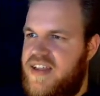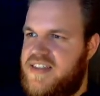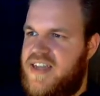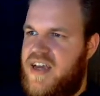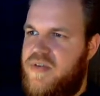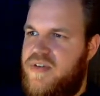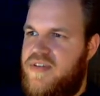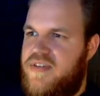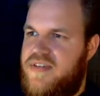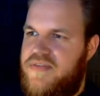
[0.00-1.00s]
It's not
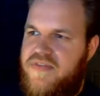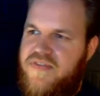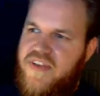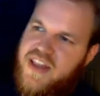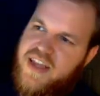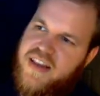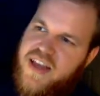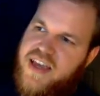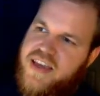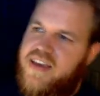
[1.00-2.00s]
feeling
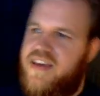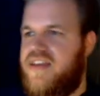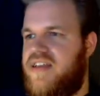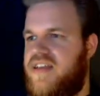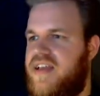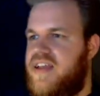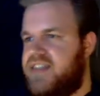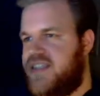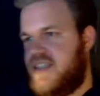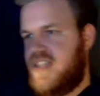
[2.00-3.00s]
like
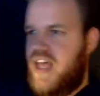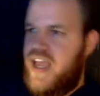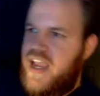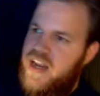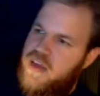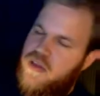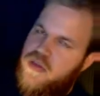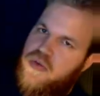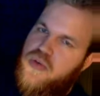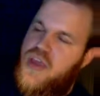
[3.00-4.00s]
it's
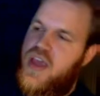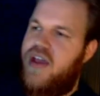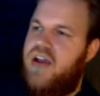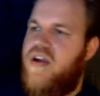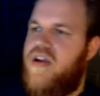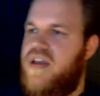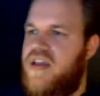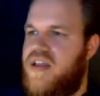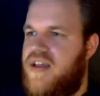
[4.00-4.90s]
sliding through the air.